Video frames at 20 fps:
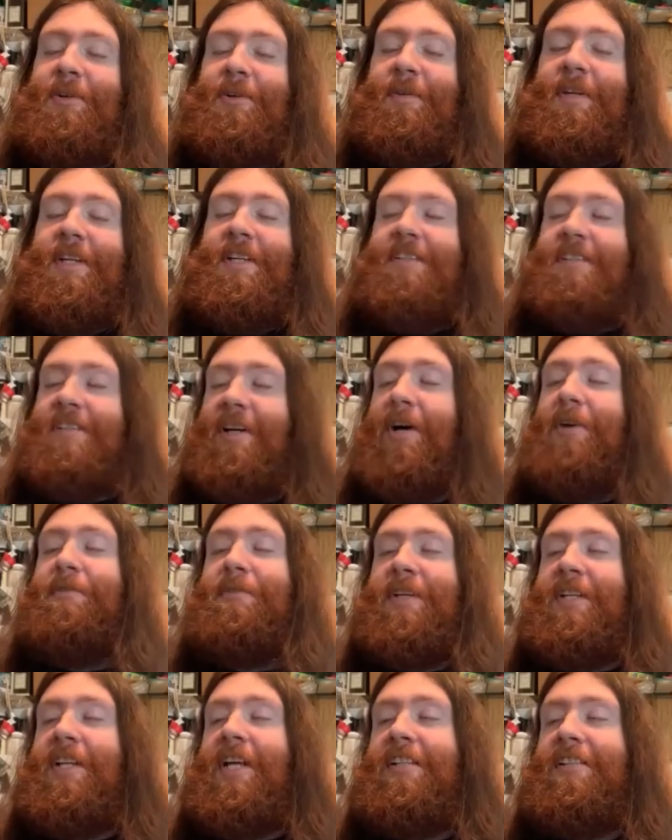man.
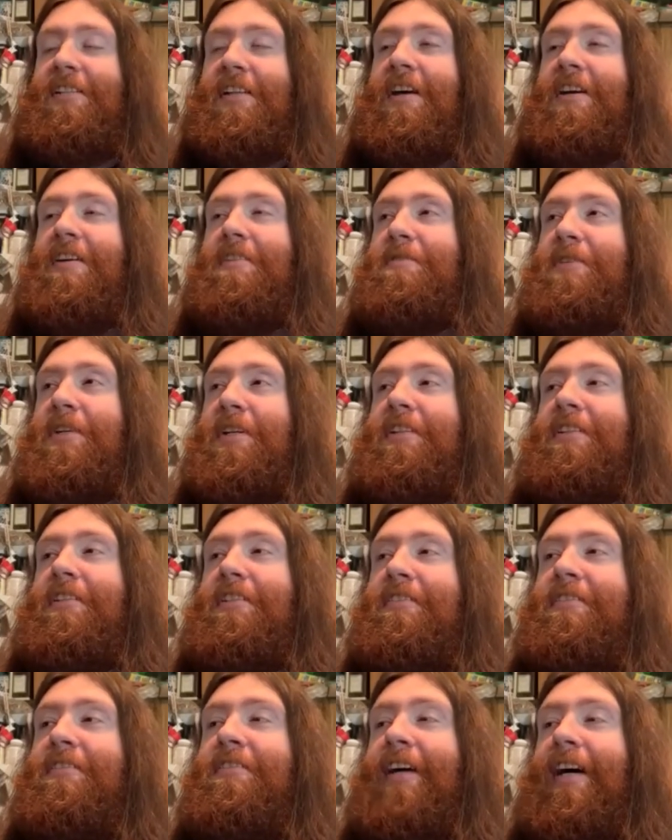Hopefully next time uh,
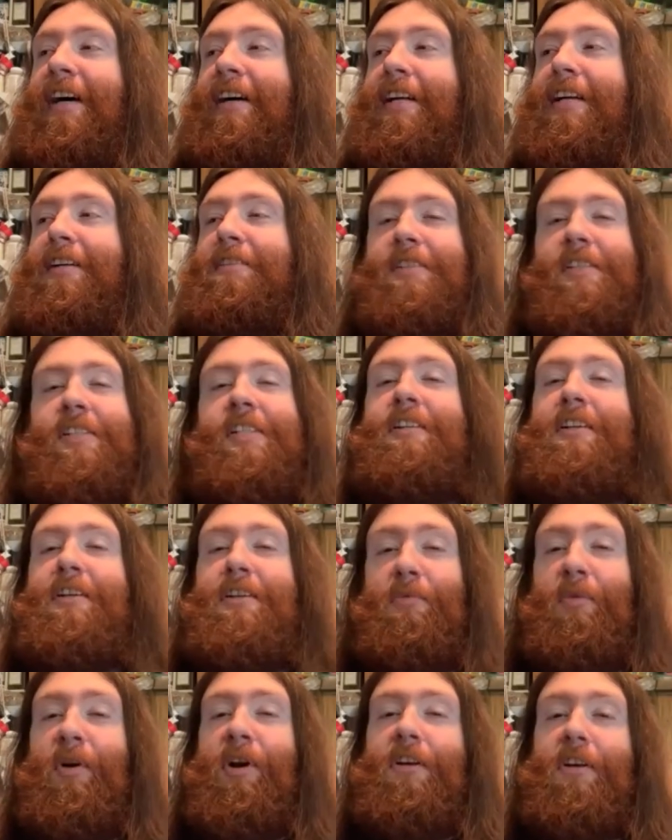I'll have a CD to
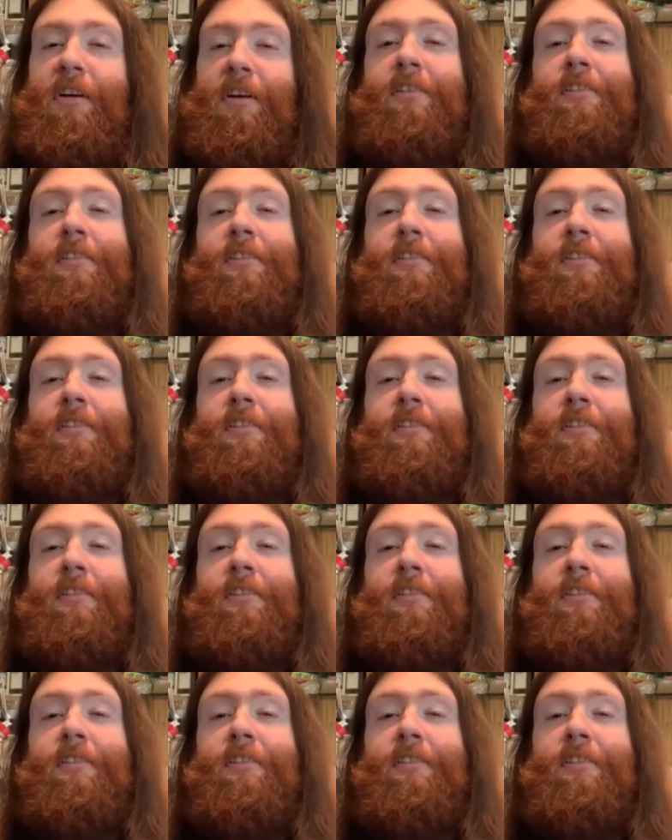bring you.